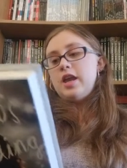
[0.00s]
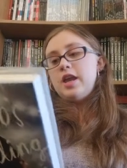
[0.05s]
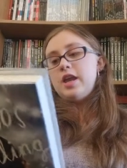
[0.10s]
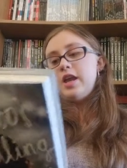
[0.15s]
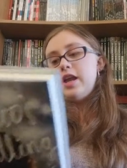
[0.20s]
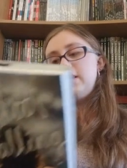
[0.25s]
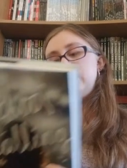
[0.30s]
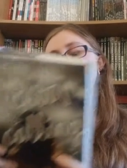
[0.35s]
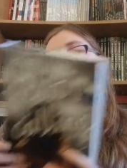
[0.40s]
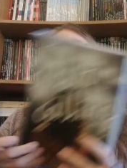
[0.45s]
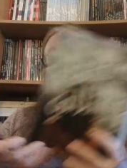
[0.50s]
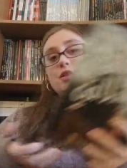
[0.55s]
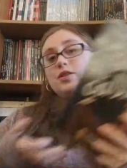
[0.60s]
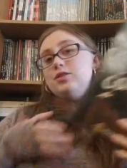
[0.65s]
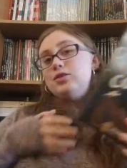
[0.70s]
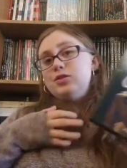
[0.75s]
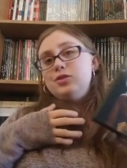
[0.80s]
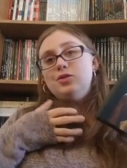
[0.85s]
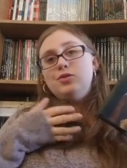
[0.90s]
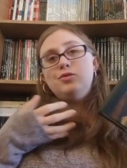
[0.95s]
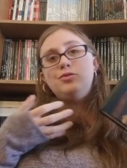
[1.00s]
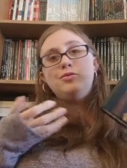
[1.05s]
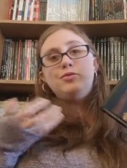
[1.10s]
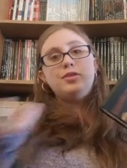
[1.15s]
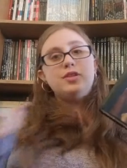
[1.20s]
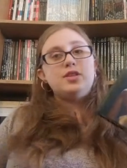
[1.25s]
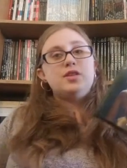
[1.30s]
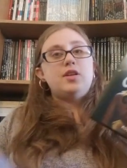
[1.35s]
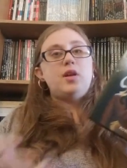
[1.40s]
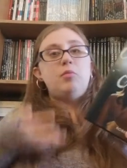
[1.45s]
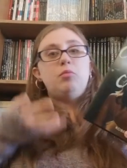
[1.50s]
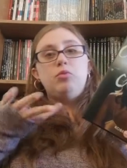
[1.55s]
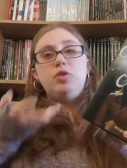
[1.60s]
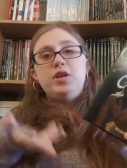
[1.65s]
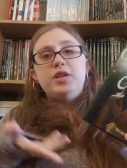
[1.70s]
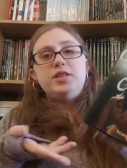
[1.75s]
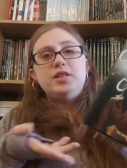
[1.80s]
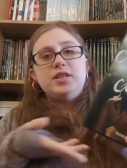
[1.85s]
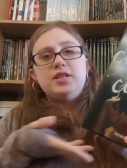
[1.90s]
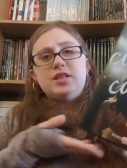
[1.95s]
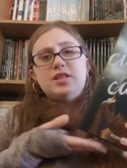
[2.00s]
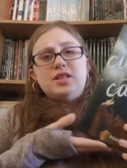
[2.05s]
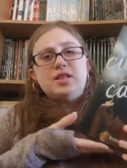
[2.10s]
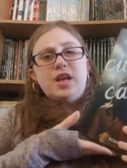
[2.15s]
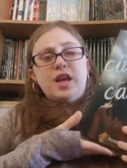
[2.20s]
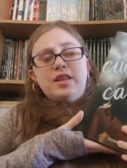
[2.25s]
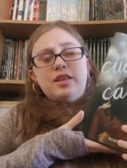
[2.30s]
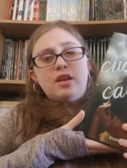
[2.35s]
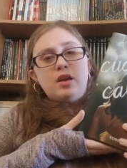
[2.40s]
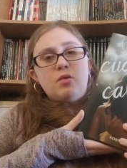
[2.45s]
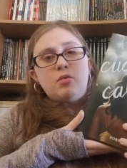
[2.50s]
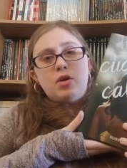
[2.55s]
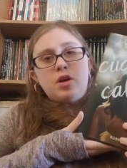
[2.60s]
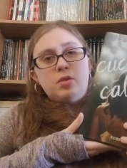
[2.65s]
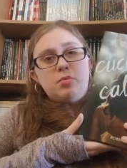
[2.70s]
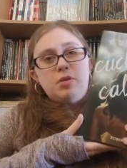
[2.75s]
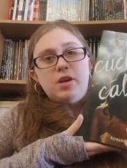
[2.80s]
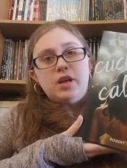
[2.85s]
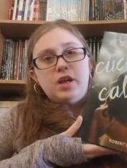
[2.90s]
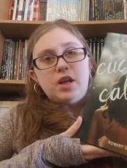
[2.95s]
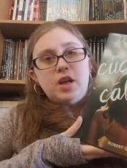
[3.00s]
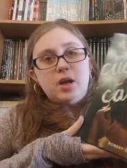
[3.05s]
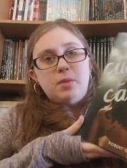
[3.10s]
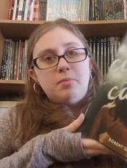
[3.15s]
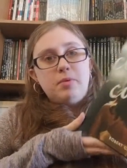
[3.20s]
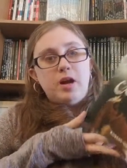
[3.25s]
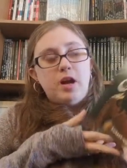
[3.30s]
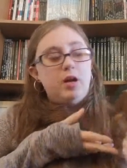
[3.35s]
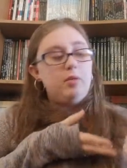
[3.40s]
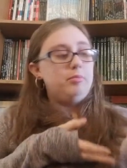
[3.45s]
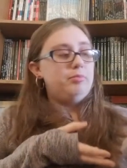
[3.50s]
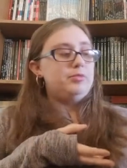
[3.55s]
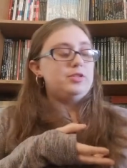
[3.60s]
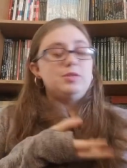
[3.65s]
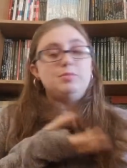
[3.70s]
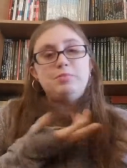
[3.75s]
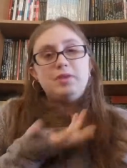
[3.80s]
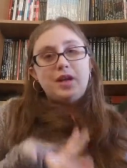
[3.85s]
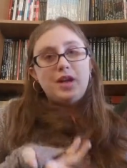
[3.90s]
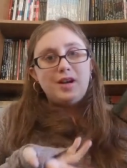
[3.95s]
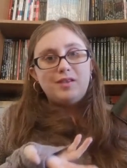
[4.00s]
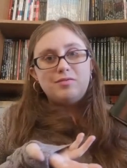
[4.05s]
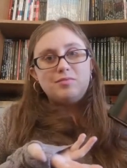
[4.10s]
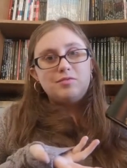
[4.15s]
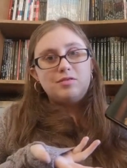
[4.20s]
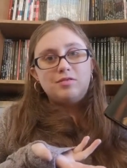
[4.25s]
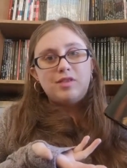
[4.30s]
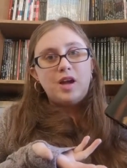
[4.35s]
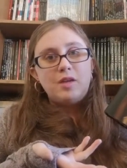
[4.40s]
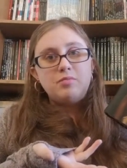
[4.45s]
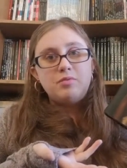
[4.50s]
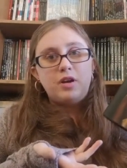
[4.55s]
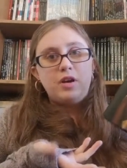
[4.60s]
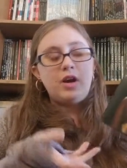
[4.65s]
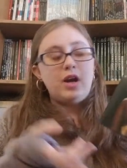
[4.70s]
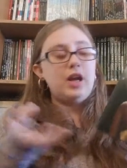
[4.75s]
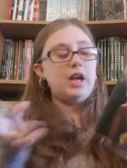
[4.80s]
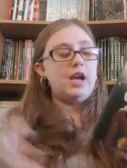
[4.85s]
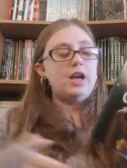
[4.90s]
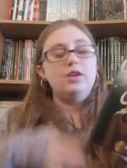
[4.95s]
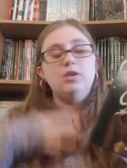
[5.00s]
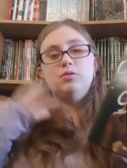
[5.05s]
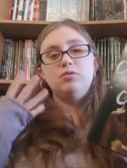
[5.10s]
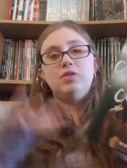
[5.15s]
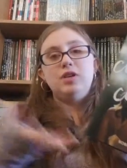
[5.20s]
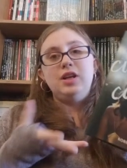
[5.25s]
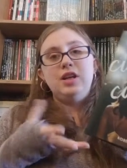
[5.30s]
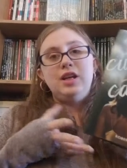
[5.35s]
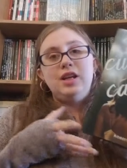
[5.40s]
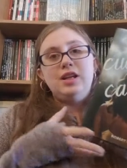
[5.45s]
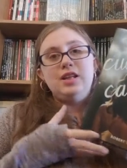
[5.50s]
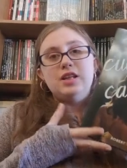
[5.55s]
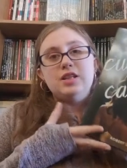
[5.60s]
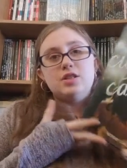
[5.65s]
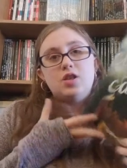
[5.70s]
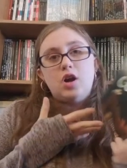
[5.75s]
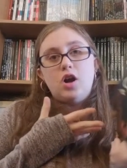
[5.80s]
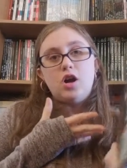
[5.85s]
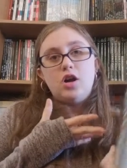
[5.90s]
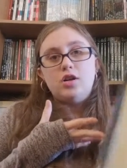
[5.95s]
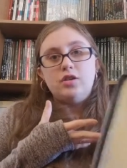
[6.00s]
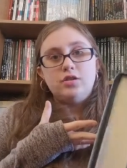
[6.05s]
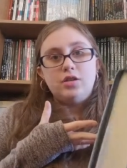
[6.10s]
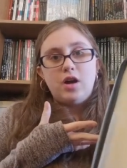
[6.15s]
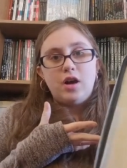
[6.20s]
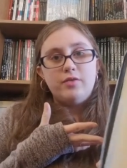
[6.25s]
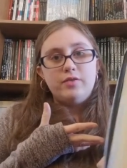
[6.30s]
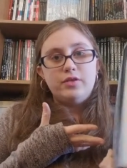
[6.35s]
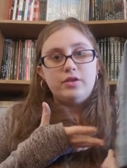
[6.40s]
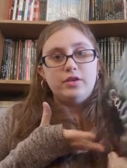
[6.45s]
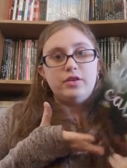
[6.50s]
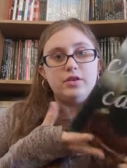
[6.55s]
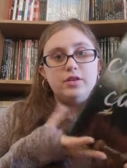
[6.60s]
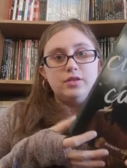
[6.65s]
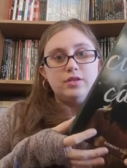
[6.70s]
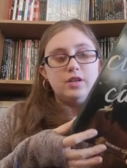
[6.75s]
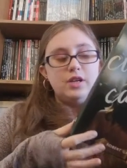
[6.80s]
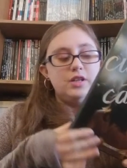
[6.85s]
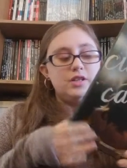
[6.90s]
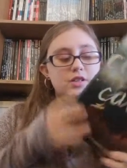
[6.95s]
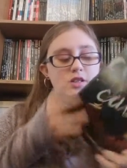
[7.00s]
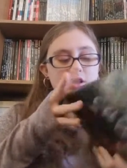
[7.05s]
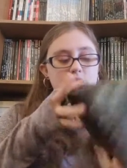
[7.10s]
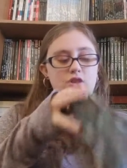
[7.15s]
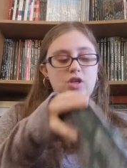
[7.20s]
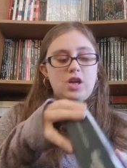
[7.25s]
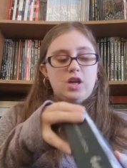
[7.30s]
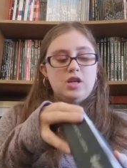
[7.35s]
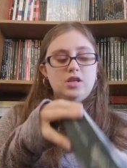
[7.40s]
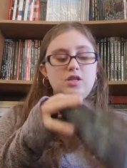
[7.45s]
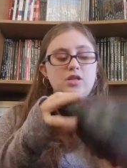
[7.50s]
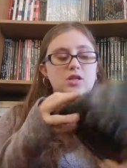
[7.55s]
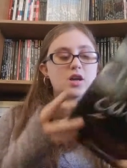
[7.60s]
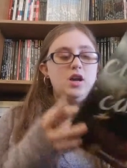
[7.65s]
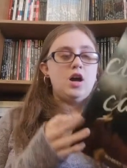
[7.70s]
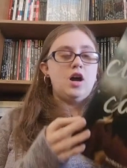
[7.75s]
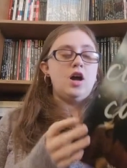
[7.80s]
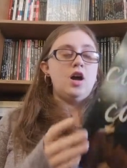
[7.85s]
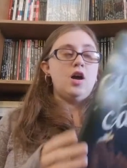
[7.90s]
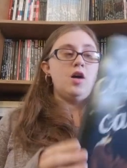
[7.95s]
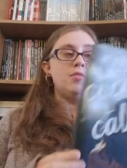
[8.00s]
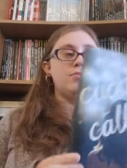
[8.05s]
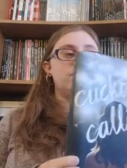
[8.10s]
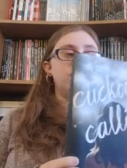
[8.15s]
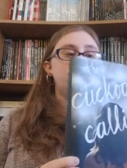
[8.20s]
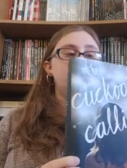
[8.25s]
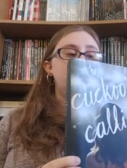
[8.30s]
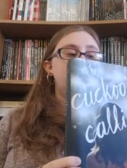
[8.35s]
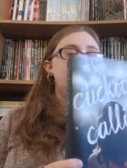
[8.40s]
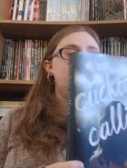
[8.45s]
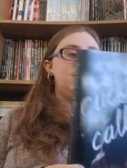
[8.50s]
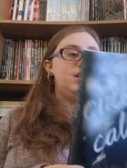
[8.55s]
And if I do, for some reason, decide that I want to pick it up, I'll just pick it up from the library. I don't need this hardcover edition. Um,